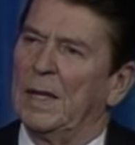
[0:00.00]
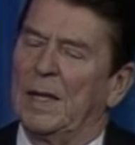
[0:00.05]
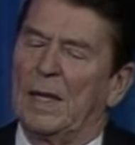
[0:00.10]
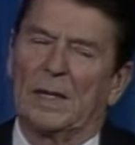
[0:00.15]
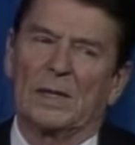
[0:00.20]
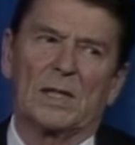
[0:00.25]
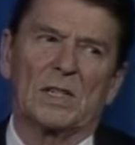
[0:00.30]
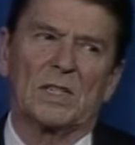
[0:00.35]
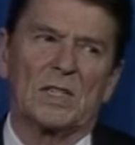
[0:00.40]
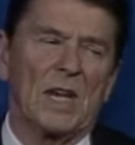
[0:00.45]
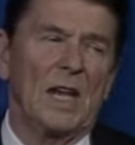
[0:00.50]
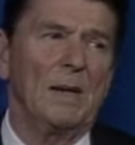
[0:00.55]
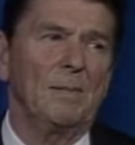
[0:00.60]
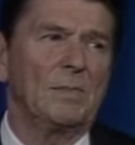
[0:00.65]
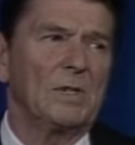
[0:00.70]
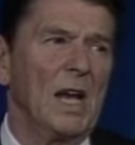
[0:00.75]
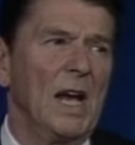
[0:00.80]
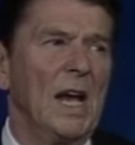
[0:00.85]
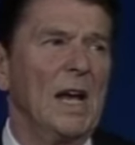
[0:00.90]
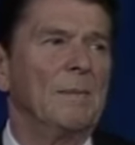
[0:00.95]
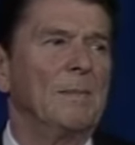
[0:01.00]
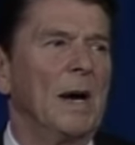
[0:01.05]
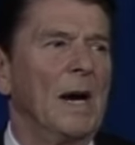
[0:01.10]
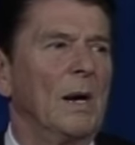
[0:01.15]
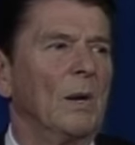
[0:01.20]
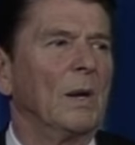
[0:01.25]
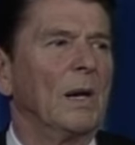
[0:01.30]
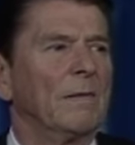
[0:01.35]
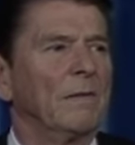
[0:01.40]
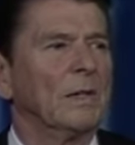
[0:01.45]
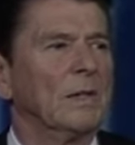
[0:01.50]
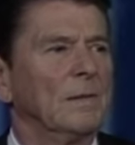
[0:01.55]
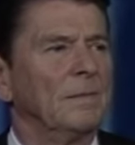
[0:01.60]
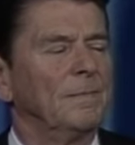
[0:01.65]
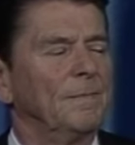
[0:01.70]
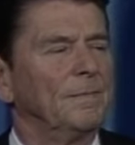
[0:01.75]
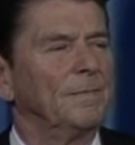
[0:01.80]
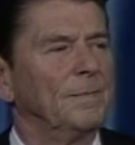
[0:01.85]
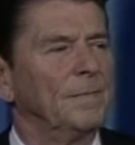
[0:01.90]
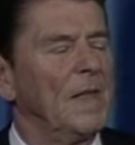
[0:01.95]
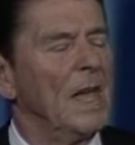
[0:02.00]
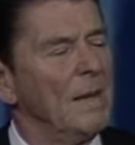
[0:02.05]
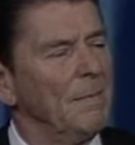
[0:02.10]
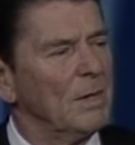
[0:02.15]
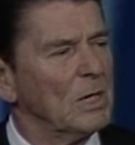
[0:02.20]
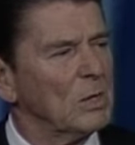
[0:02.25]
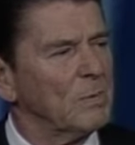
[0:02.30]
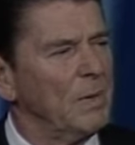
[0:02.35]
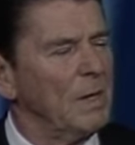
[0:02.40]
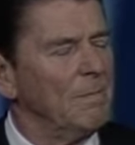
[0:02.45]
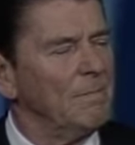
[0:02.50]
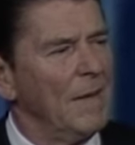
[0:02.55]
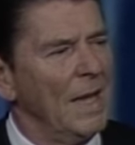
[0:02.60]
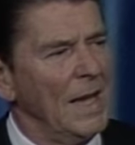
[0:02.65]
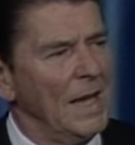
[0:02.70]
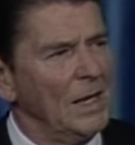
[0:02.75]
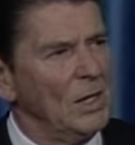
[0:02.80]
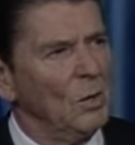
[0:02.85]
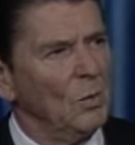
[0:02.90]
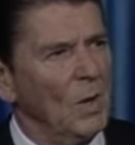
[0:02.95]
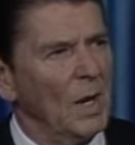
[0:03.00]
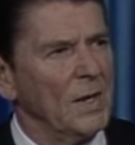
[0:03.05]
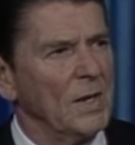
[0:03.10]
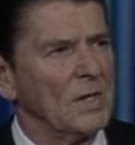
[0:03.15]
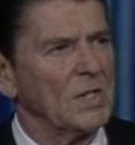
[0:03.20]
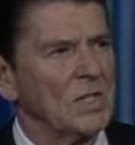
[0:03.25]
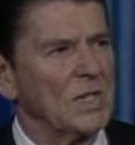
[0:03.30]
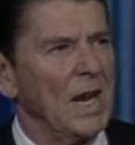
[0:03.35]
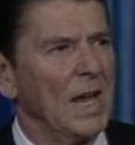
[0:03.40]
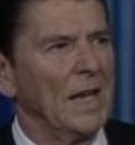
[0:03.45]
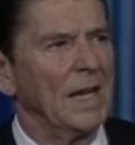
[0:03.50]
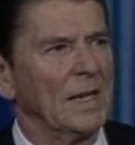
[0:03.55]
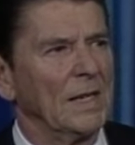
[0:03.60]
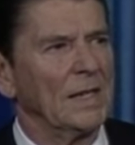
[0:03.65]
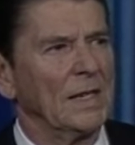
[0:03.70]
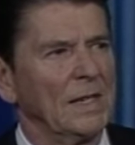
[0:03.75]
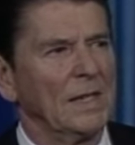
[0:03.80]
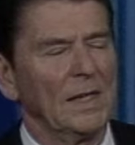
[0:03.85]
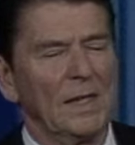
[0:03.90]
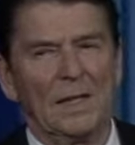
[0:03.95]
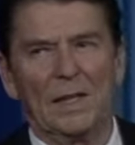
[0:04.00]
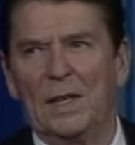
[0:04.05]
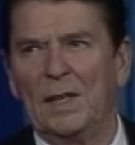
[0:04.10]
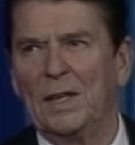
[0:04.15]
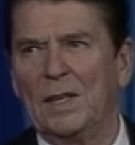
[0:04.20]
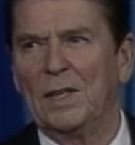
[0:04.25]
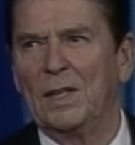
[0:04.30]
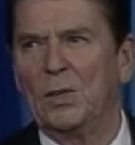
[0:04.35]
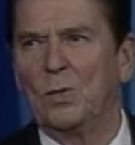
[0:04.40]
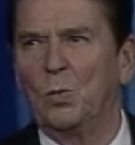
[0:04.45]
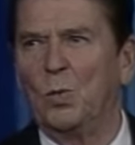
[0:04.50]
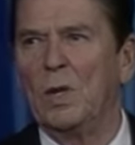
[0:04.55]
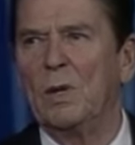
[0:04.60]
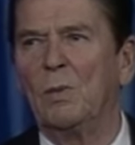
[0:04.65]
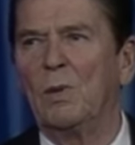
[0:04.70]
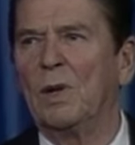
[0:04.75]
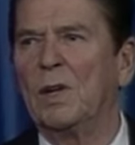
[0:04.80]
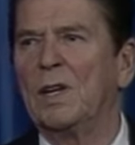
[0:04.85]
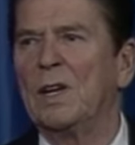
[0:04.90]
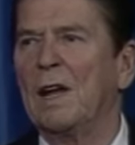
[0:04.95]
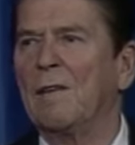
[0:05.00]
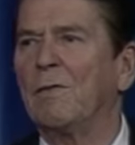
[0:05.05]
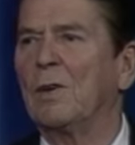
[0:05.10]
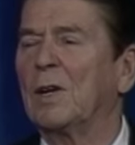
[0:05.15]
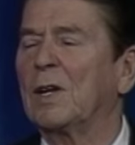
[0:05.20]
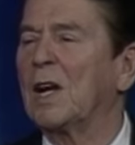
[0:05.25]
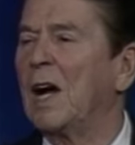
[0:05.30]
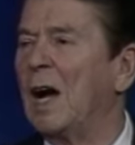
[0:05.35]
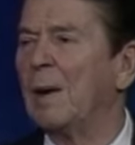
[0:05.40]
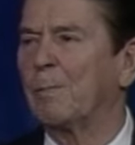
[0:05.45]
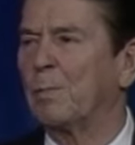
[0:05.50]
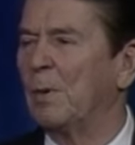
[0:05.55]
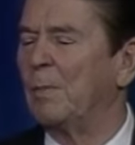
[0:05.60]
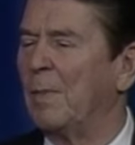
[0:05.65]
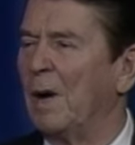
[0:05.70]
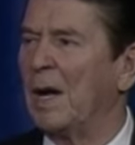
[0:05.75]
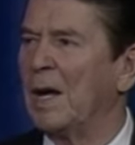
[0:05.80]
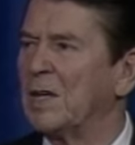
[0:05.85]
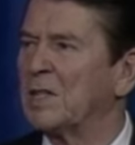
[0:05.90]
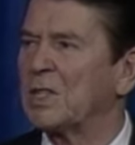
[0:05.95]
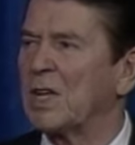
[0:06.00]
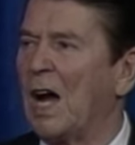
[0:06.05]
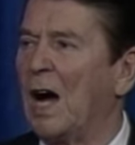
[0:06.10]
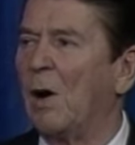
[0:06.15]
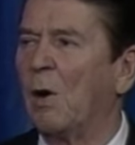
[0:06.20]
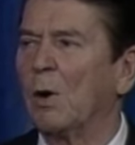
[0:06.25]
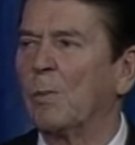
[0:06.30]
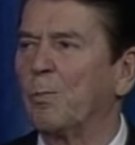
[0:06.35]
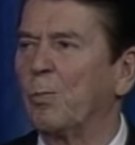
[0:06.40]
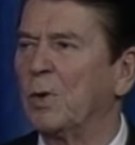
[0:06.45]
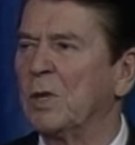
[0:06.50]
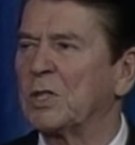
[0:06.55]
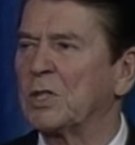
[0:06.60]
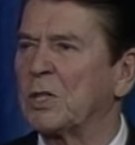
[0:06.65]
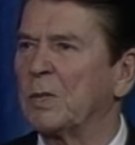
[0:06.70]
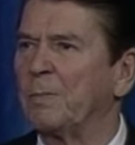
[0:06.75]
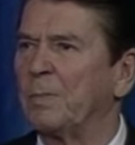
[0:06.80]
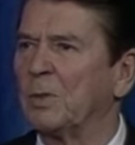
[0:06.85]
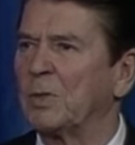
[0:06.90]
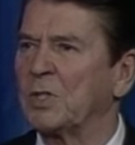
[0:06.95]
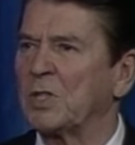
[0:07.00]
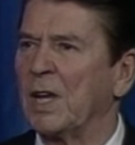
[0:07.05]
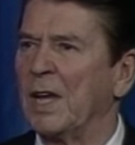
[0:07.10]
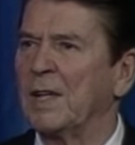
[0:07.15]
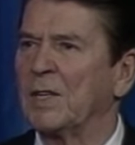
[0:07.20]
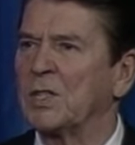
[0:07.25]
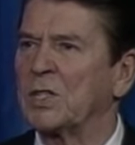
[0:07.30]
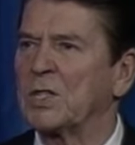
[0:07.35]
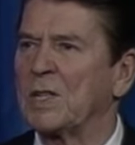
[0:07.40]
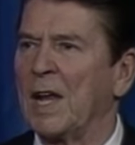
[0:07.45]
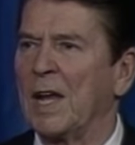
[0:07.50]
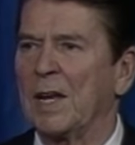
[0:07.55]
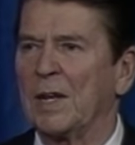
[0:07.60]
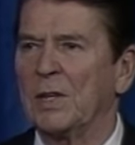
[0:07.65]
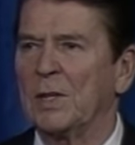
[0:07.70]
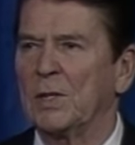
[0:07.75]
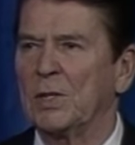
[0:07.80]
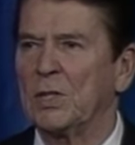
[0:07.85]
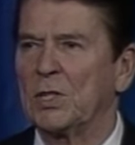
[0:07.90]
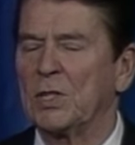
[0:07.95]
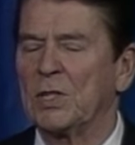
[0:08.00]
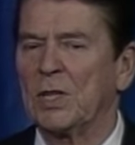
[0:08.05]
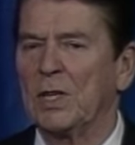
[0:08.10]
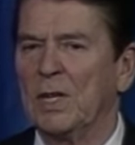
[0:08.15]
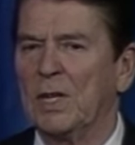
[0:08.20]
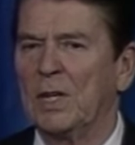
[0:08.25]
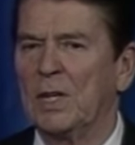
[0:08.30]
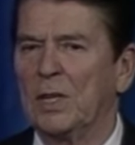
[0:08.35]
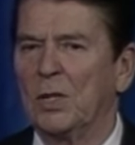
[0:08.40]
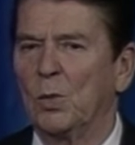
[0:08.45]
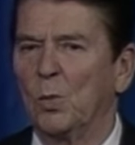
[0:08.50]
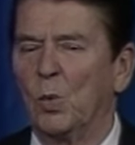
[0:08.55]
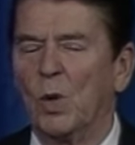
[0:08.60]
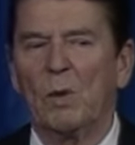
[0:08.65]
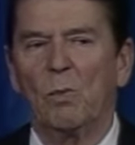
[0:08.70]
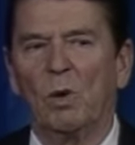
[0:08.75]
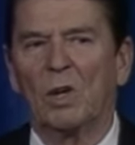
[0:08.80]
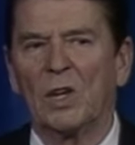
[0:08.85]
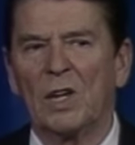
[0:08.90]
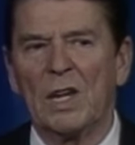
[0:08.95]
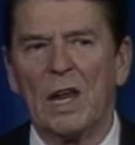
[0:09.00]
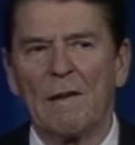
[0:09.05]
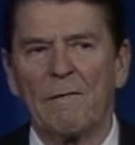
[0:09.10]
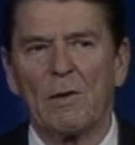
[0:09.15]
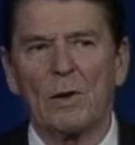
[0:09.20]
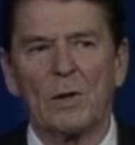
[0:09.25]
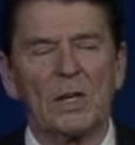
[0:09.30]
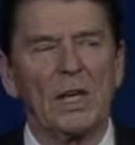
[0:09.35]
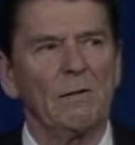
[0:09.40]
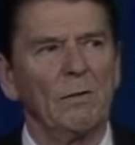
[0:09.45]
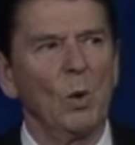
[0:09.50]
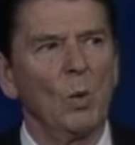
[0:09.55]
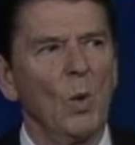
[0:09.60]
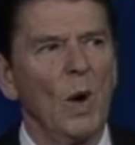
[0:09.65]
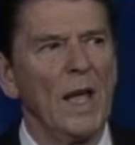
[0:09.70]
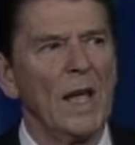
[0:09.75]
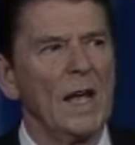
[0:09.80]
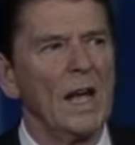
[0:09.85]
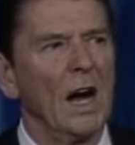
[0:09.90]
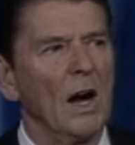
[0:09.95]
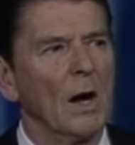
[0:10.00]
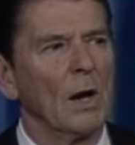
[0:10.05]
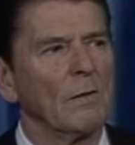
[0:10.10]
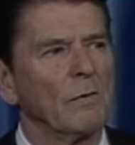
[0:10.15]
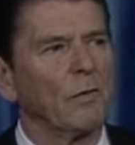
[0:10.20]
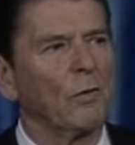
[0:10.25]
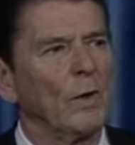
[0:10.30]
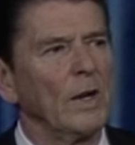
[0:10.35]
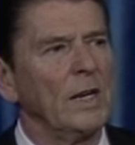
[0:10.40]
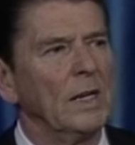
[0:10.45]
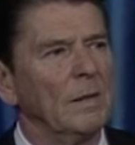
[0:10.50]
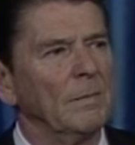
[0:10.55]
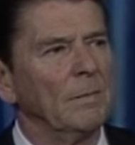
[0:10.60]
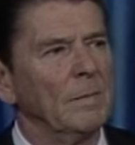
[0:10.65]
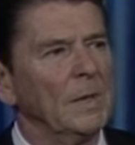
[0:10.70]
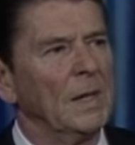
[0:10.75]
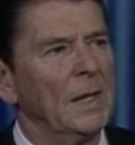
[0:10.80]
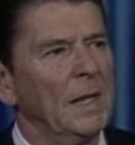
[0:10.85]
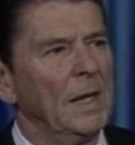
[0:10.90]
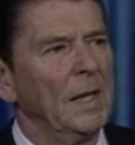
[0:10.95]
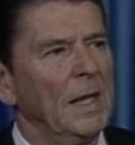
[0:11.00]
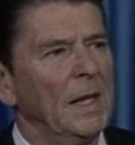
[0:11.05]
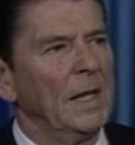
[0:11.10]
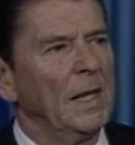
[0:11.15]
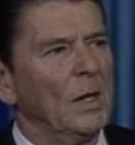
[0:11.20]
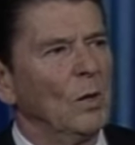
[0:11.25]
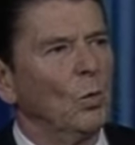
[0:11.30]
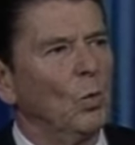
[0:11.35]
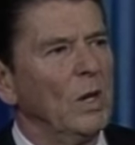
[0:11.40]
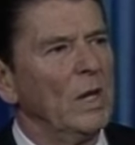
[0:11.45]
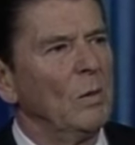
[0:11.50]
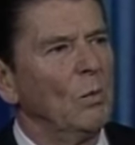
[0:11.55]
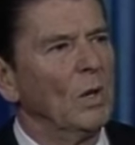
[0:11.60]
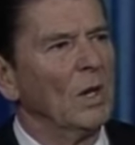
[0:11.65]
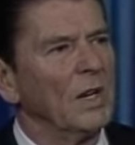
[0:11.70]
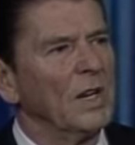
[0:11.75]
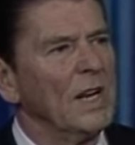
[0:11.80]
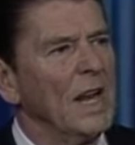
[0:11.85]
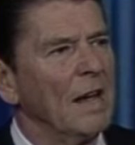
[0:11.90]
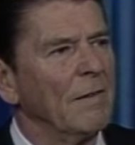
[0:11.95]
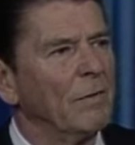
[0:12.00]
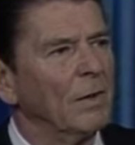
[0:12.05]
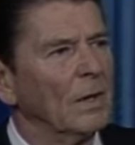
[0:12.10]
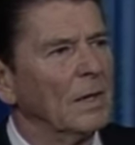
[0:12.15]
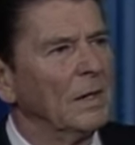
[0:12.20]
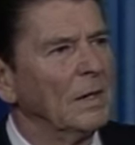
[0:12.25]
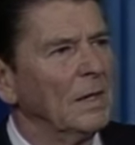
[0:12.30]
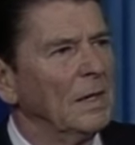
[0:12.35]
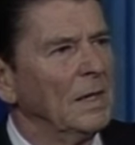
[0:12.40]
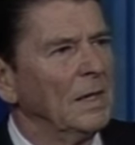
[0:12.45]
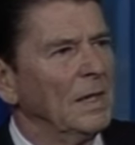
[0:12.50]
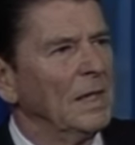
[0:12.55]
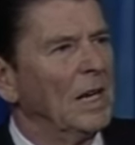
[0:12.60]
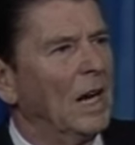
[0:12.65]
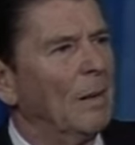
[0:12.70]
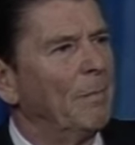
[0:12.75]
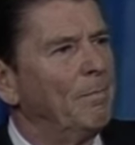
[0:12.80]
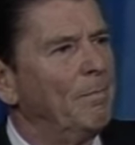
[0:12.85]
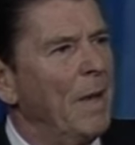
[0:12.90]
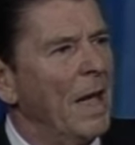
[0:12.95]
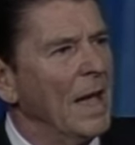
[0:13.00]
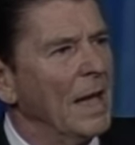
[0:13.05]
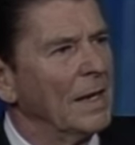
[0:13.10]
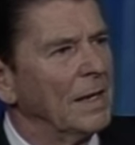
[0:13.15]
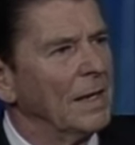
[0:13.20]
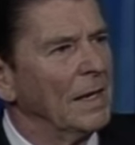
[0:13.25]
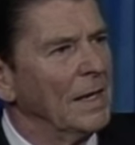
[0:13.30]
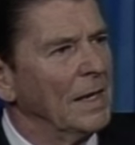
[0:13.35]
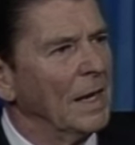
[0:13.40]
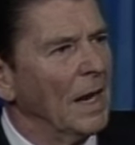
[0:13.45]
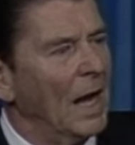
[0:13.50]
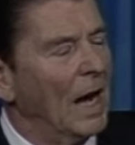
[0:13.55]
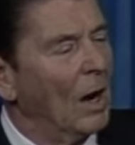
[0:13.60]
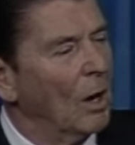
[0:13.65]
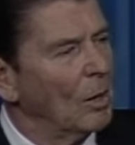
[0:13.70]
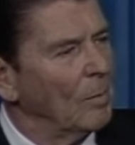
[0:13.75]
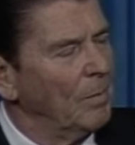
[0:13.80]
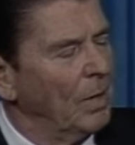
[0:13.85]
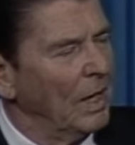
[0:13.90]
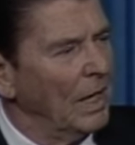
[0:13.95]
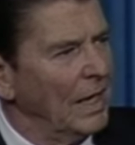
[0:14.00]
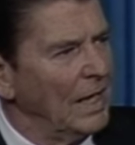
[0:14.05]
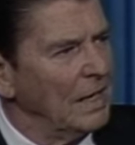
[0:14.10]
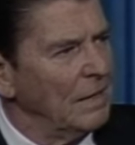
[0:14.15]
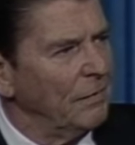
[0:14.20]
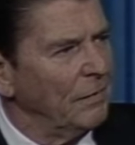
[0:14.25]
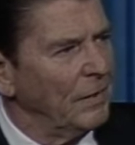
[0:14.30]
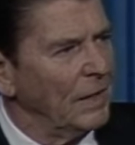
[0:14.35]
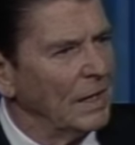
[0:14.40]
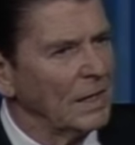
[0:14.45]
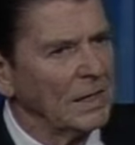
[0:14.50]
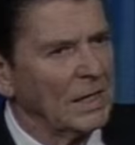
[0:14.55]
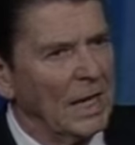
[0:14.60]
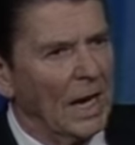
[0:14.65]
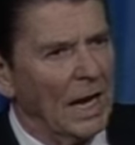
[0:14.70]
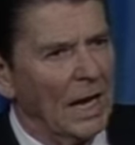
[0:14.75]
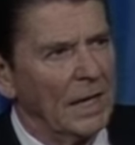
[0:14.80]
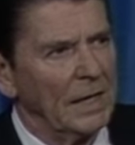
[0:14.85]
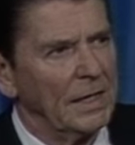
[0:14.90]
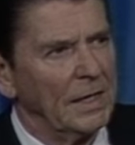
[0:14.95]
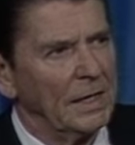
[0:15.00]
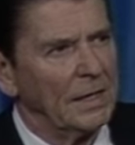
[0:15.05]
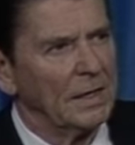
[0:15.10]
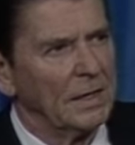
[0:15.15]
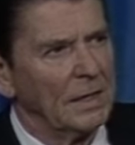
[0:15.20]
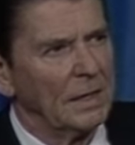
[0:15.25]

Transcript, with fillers: At the same time, however, they must be made to understand we will never compromise our principles and standards. We will never give away our freedom. We will never abandon our belief in God.